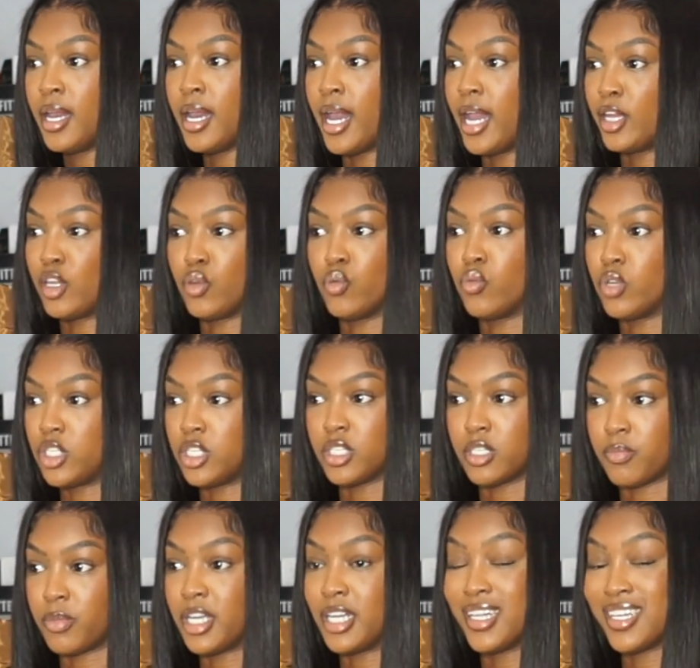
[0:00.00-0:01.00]
and you would
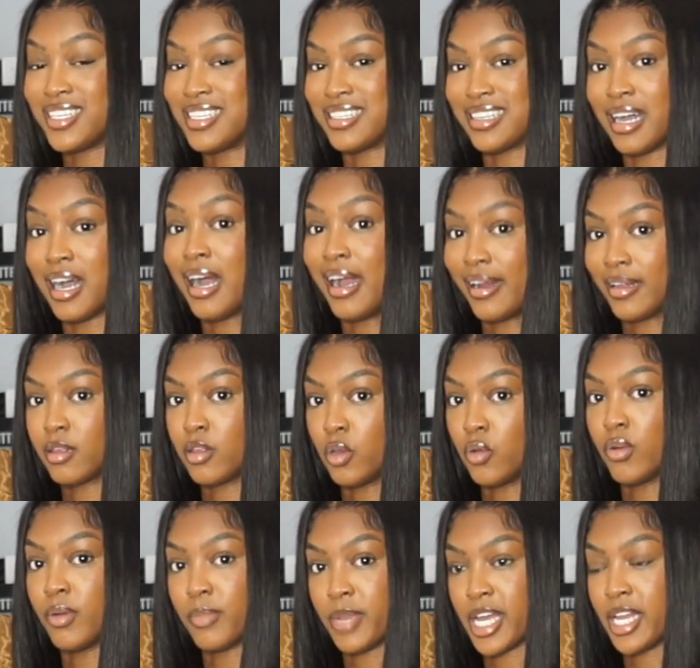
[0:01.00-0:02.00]
just be, this is hot though,
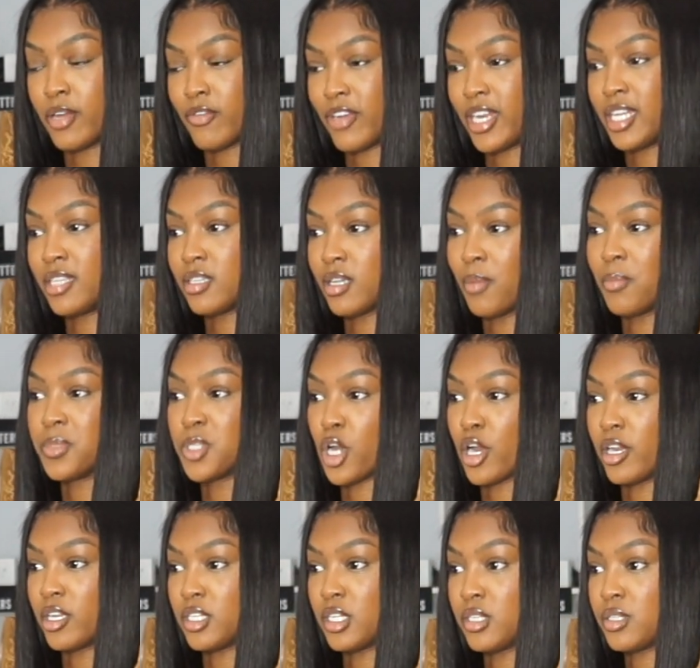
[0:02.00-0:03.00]
I'm getting ready to, I'm
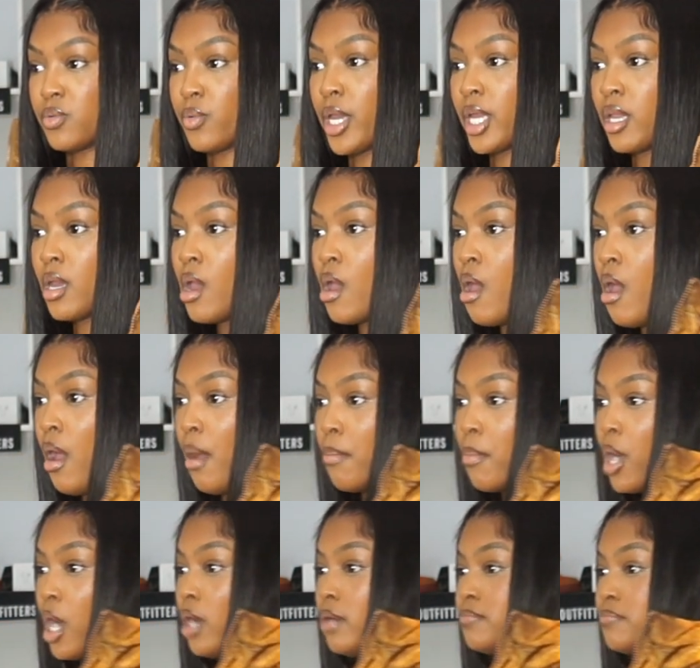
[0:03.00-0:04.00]
starting to sweat,
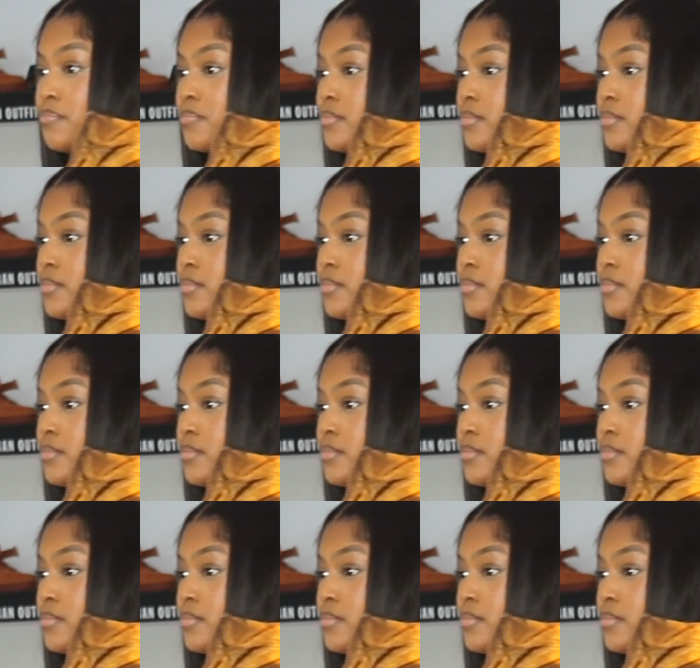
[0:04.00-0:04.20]
but